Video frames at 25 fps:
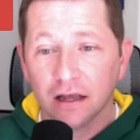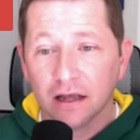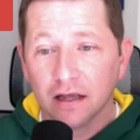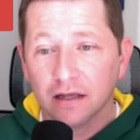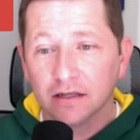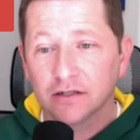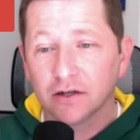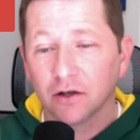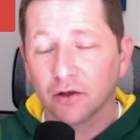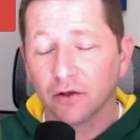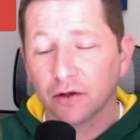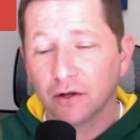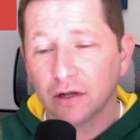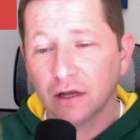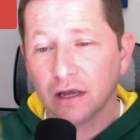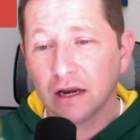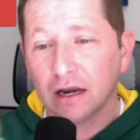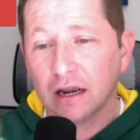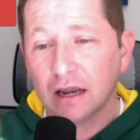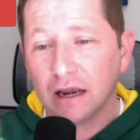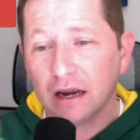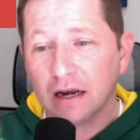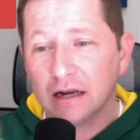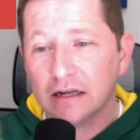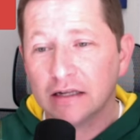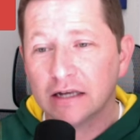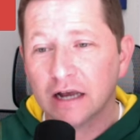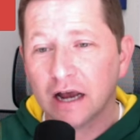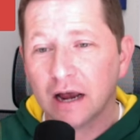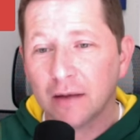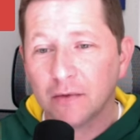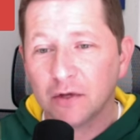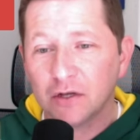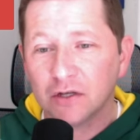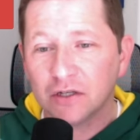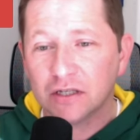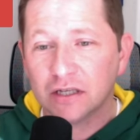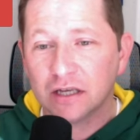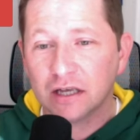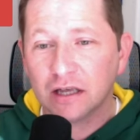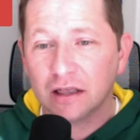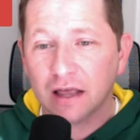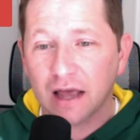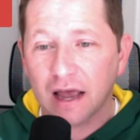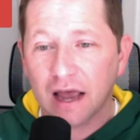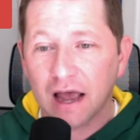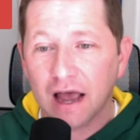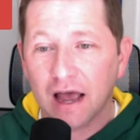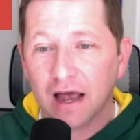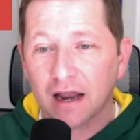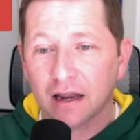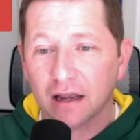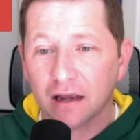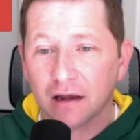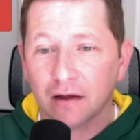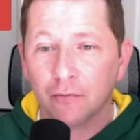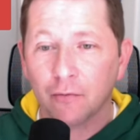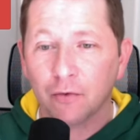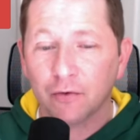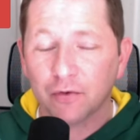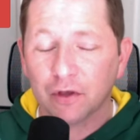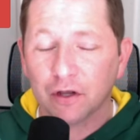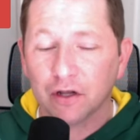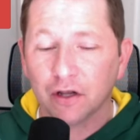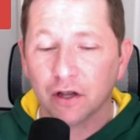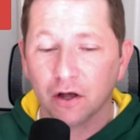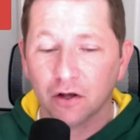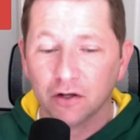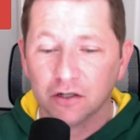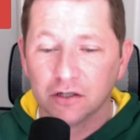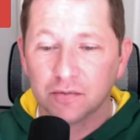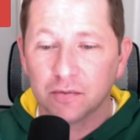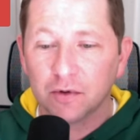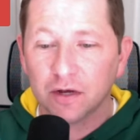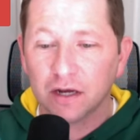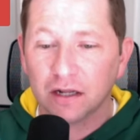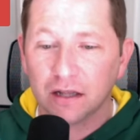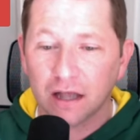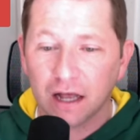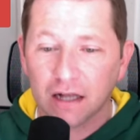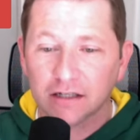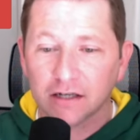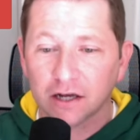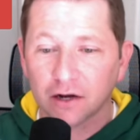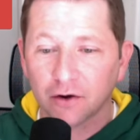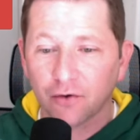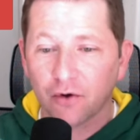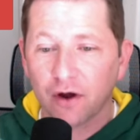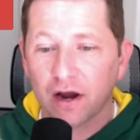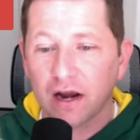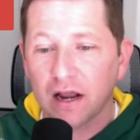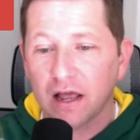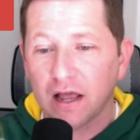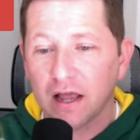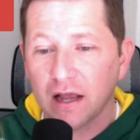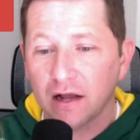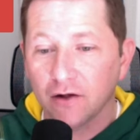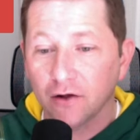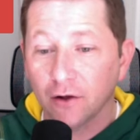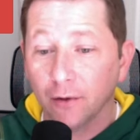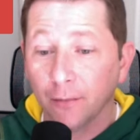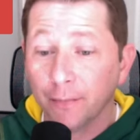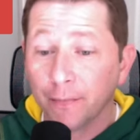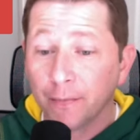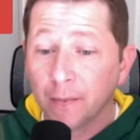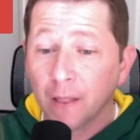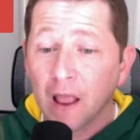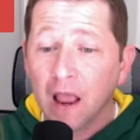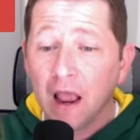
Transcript: So anytime you see that with the lone speed, that's a great angle.